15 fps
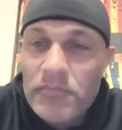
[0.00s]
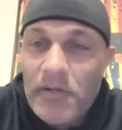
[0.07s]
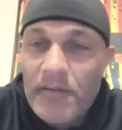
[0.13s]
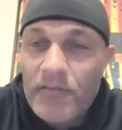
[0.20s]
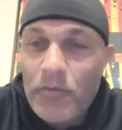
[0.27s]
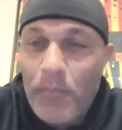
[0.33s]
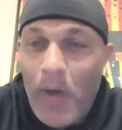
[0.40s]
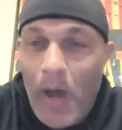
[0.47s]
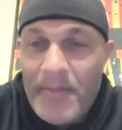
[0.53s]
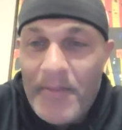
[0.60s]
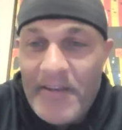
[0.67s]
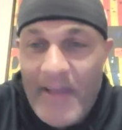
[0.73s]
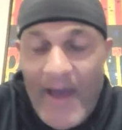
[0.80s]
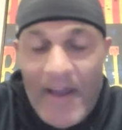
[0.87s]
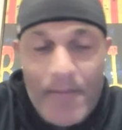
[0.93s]
And so mom and
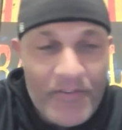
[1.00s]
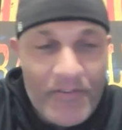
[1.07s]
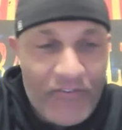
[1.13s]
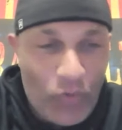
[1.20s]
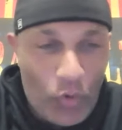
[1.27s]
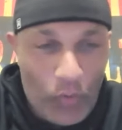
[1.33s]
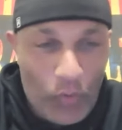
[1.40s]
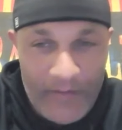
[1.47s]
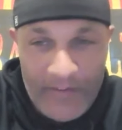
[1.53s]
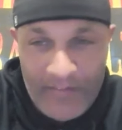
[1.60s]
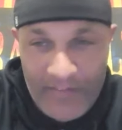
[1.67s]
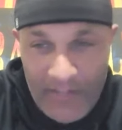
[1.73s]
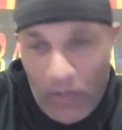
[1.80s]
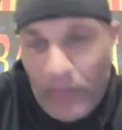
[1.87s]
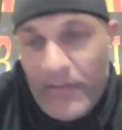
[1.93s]
dad have been sold this
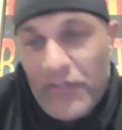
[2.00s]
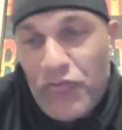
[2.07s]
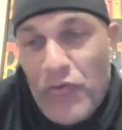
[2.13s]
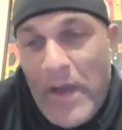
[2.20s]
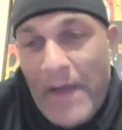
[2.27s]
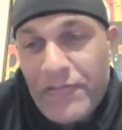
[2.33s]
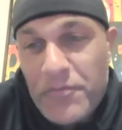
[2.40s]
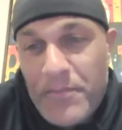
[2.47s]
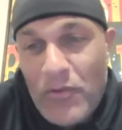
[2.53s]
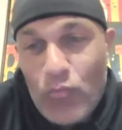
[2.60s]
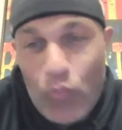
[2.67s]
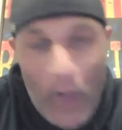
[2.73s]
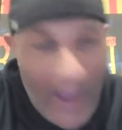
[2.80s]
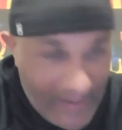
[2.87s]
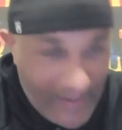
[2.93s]
deal that you have to be
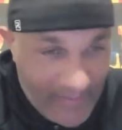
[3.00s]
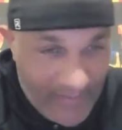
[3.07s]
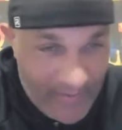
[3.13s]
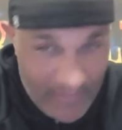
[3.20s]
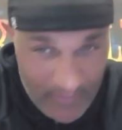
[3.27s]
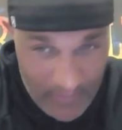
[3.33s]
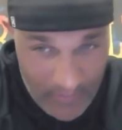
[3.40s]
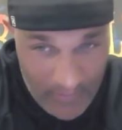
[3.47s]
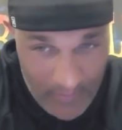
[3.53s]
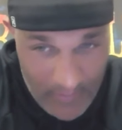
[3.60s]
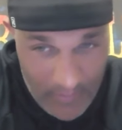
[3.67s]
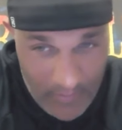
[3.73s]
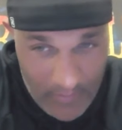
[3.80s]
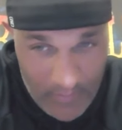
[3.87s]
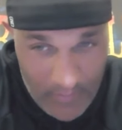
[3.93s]
ranked
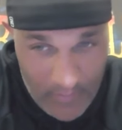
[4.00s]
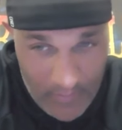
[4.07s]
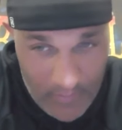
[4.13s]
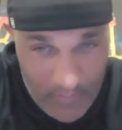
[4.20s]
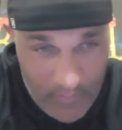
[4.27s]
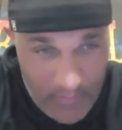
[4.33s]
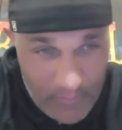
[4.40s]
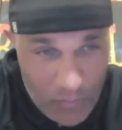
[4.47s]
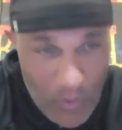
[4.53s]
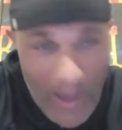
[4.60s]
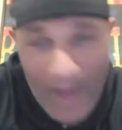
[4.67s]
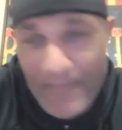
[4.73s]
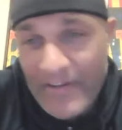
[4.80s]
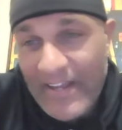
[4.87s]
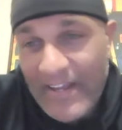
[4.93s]
to
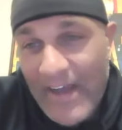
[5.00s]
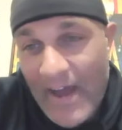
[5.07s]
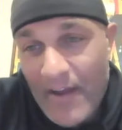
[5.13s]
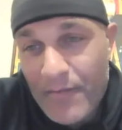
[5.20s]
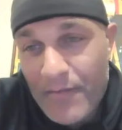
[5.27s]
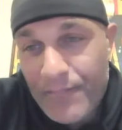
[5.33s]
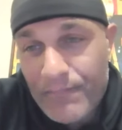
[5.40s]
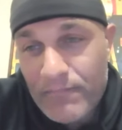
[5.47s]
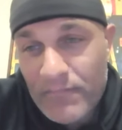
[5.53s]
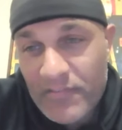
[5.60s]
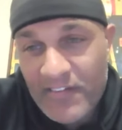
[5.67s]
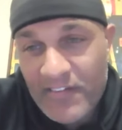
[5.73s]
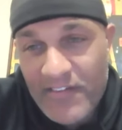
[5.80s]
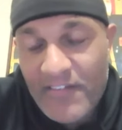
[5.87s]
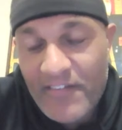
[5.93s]
have any kind of
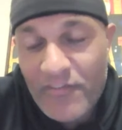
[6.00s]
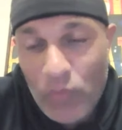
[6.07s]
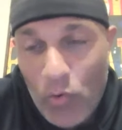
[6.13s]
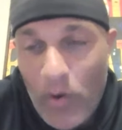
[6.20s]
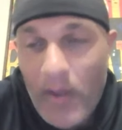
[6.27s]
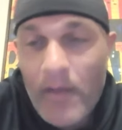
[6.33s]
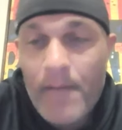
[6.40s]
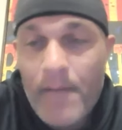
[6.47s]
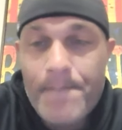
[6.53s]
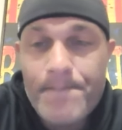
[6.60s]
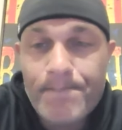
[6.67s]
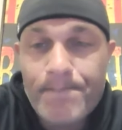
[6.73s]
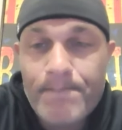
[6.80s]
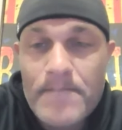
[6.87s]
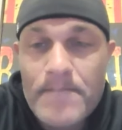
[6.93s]
success story.
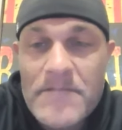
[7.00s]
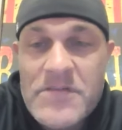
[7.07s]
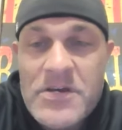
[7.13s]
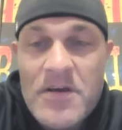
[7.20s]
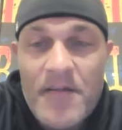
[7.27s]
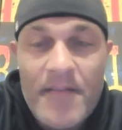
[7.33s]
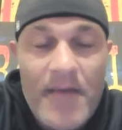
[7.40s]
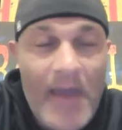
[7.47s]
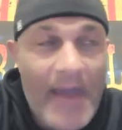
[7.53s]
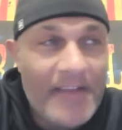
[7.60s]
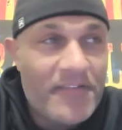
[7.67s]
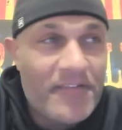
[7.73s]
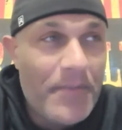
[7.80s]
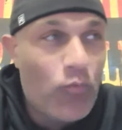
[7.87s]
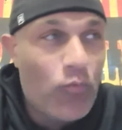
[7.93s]
And
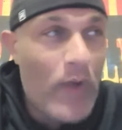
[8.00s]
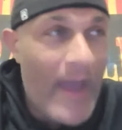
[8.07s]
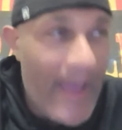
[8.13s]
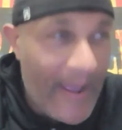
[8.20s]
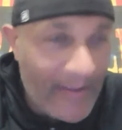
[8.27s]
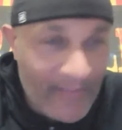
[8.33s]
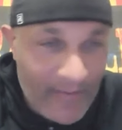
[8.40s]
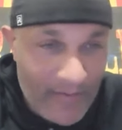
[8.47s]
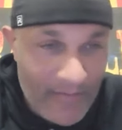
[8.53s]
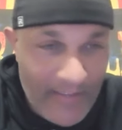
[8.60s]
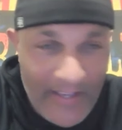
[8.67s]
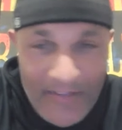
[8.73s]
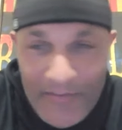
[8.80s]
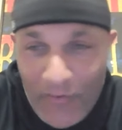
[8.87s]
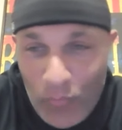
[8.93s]
to be ranked, the
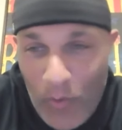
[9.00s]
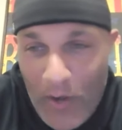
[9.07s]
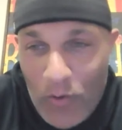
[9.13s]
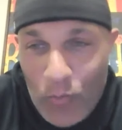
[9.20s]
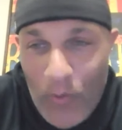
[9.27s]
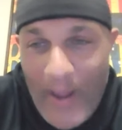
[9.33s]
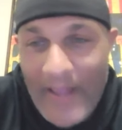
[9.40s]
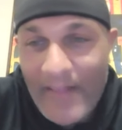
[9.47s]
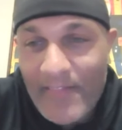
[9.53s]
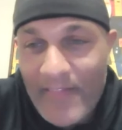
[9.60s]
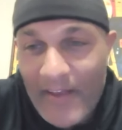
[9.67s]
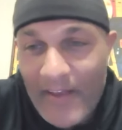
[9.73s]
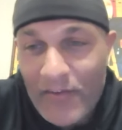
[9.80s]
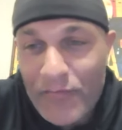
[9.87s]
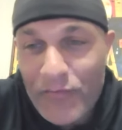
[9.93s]
easiest way to rank
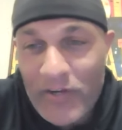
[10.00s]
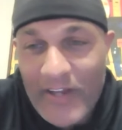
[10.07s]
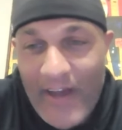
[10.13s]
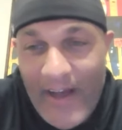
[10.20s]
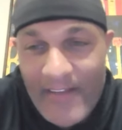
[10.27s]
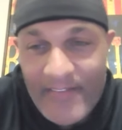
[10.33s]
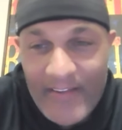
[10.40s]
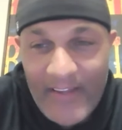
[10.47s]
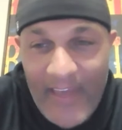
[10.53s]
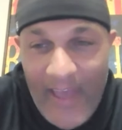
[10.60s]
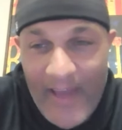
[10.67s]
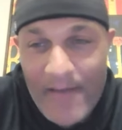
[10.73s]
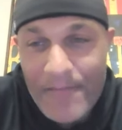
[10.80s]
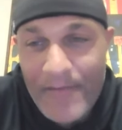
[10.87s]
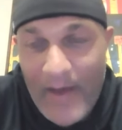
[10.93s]
things for guys that
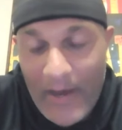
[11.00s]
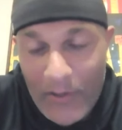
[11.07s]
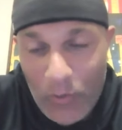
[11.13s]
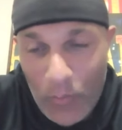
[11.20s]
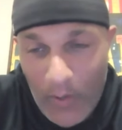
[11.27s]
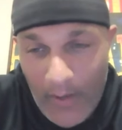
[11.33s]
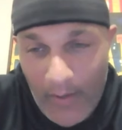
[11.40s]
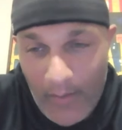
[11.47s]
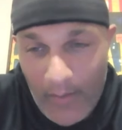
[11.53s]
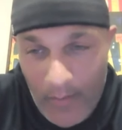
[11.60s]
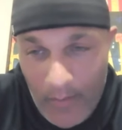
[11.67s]
can't evaluate